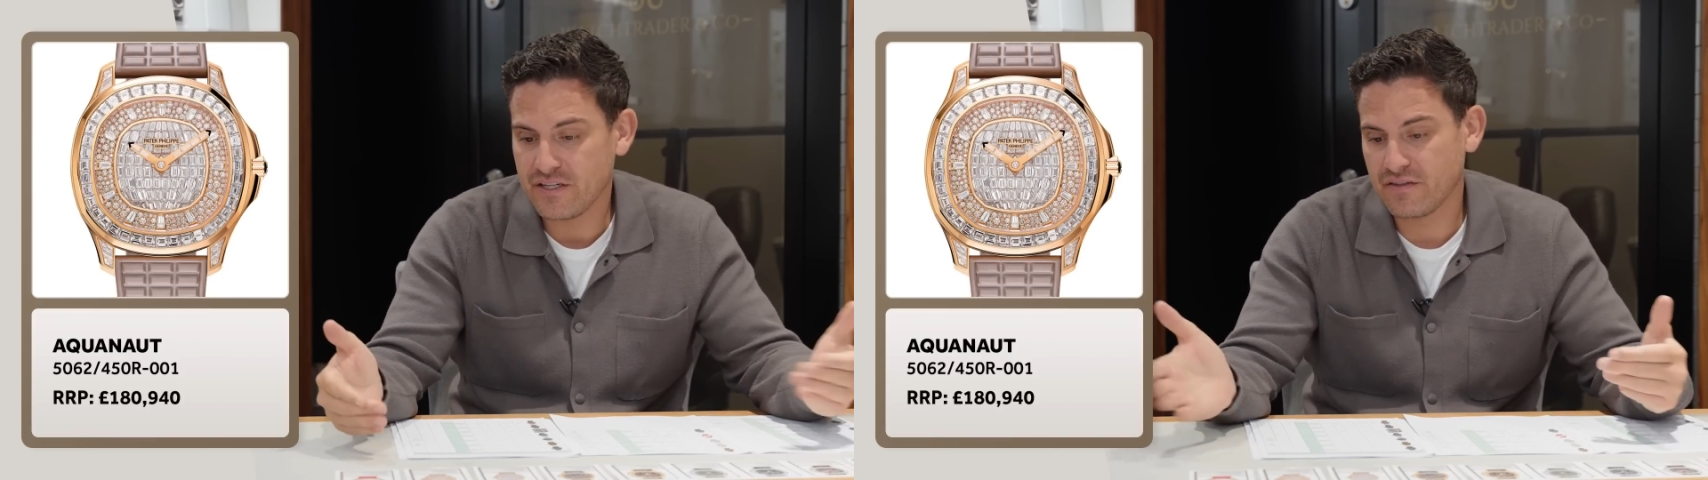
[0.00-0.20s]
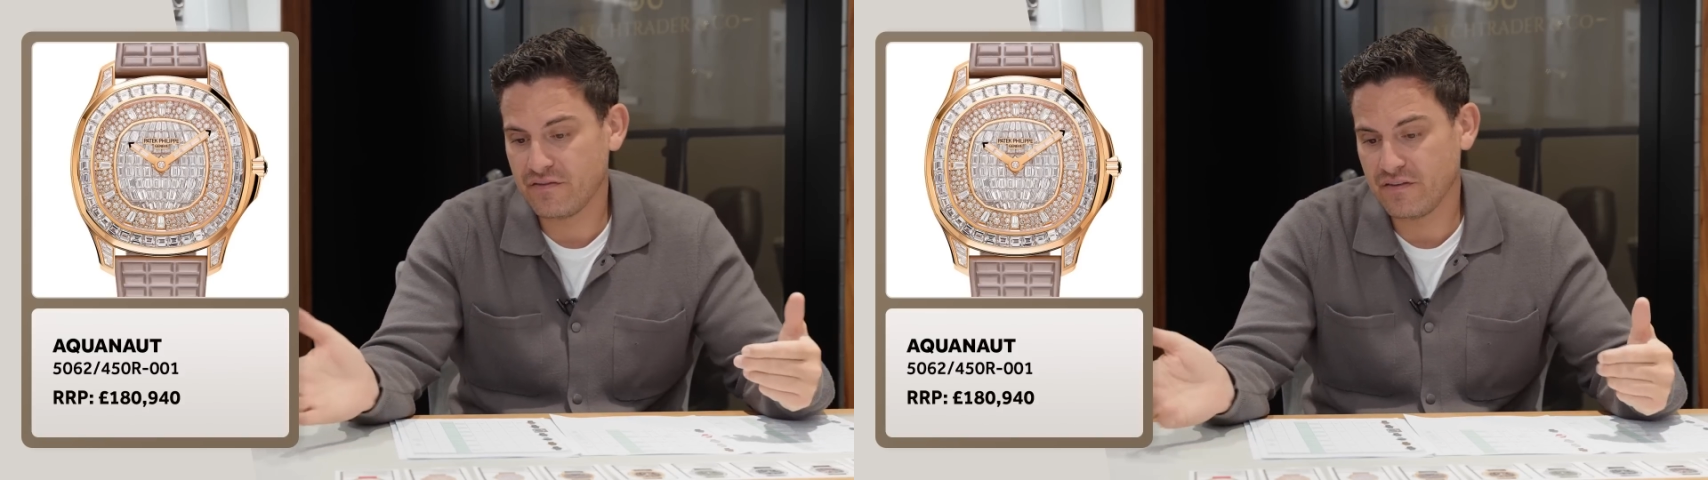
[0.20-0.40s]

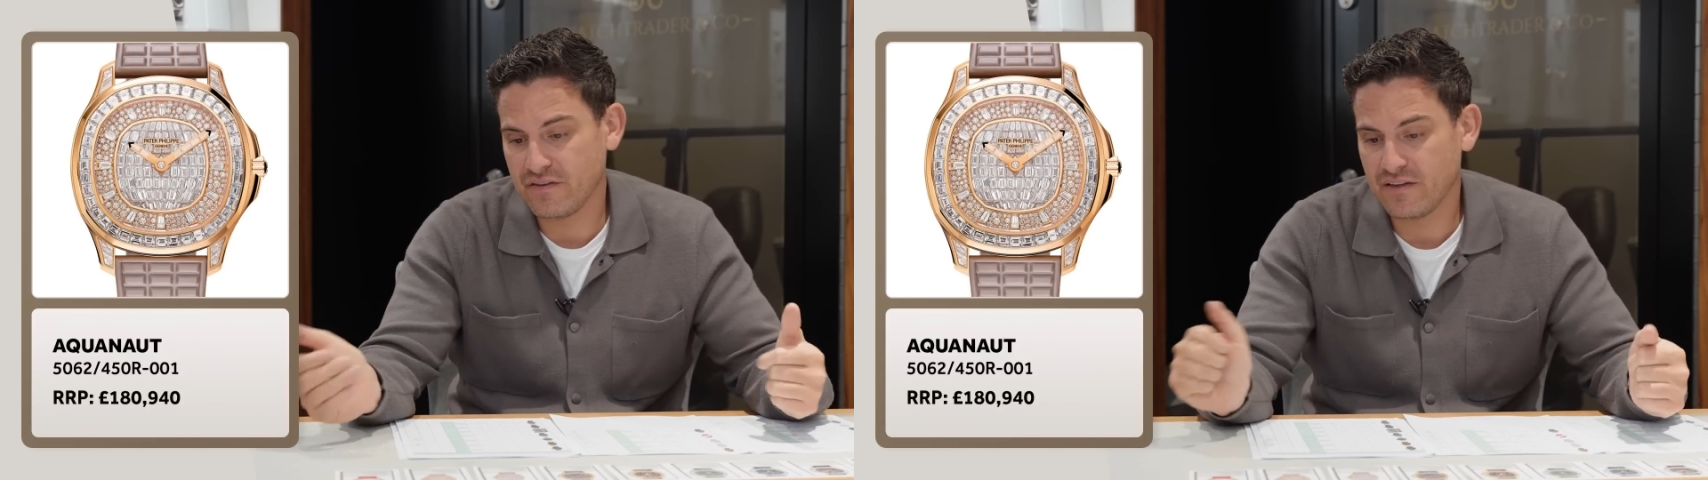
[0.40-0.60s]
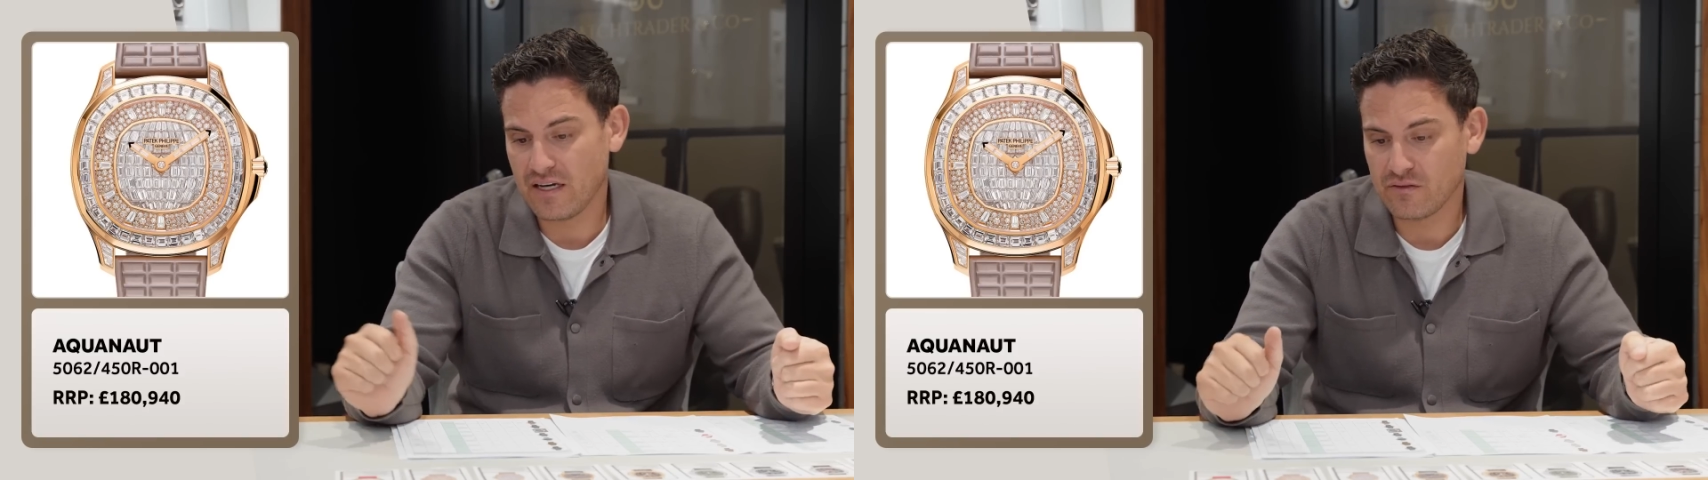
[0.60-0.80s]
to
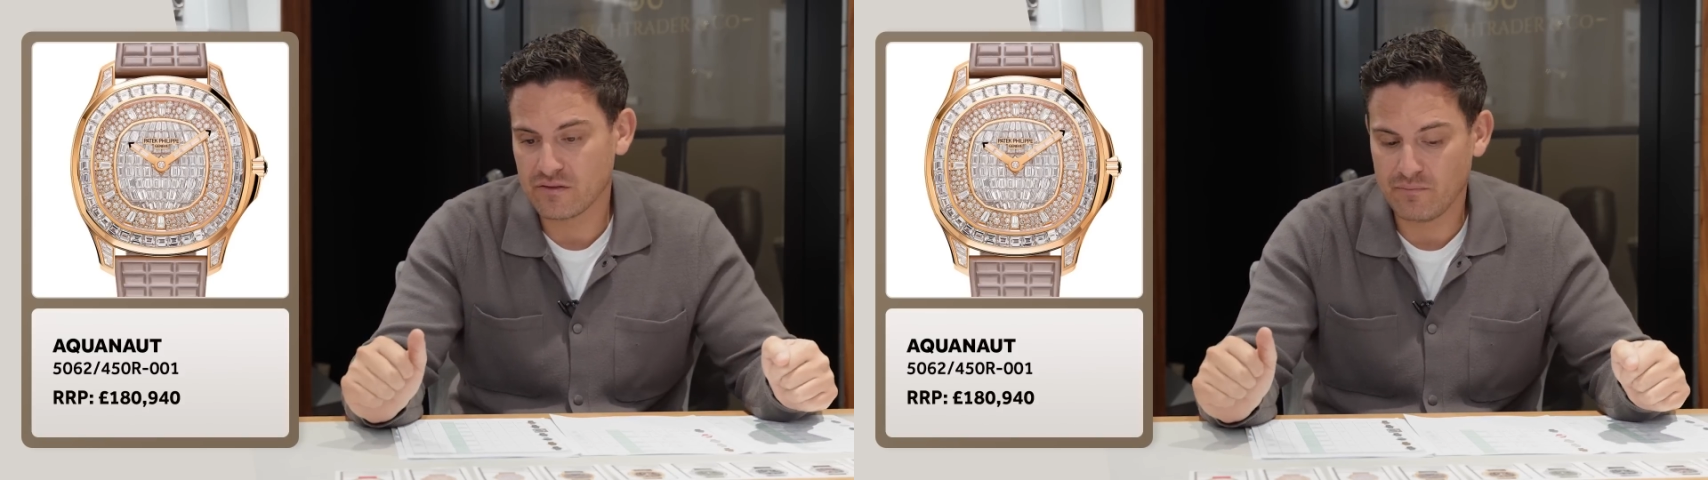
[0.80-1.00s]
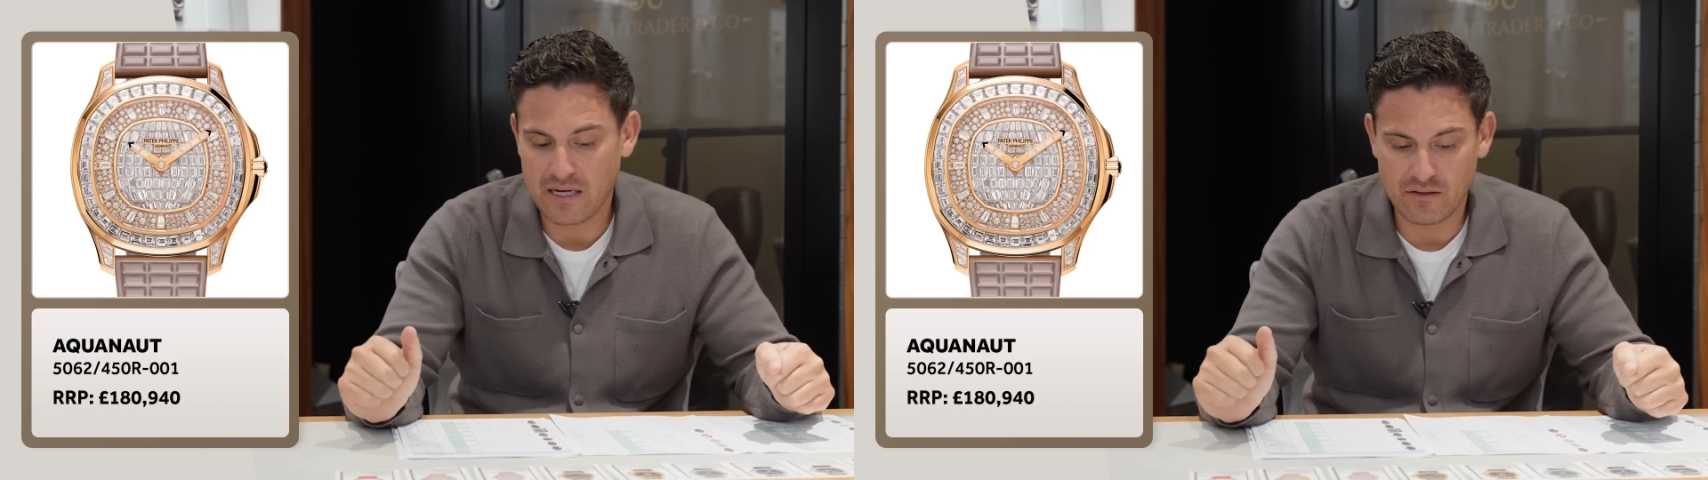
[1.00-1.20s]

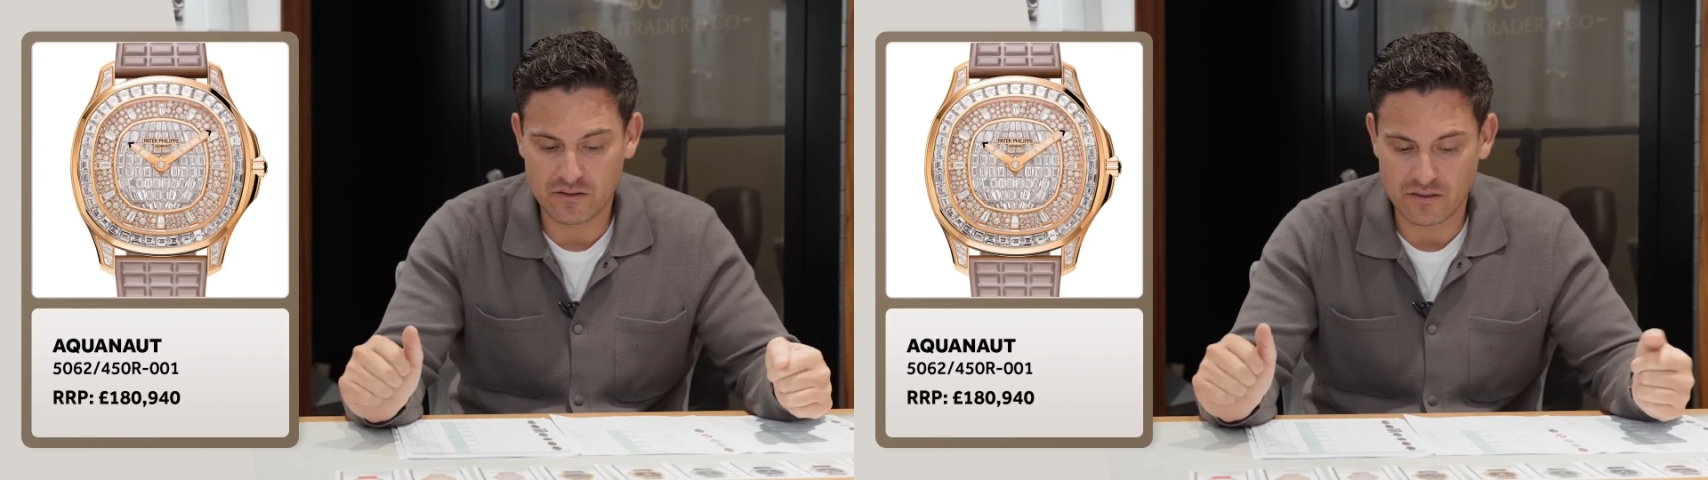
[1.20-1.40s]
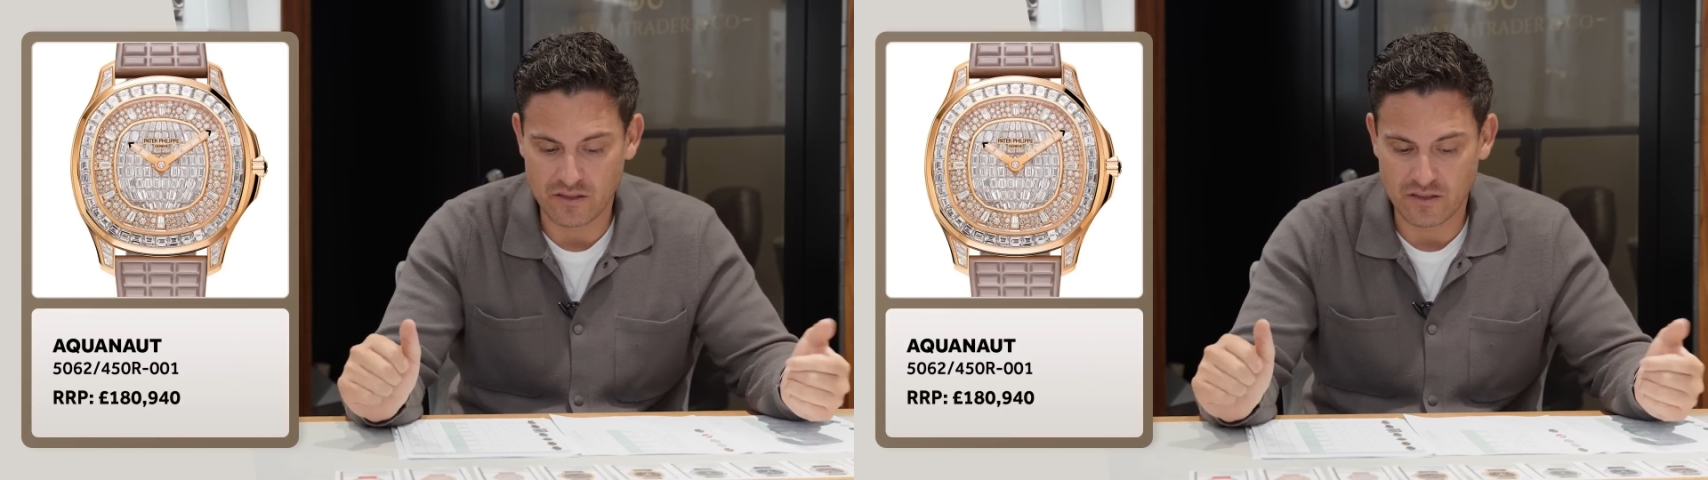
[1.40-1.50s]
50,000 pound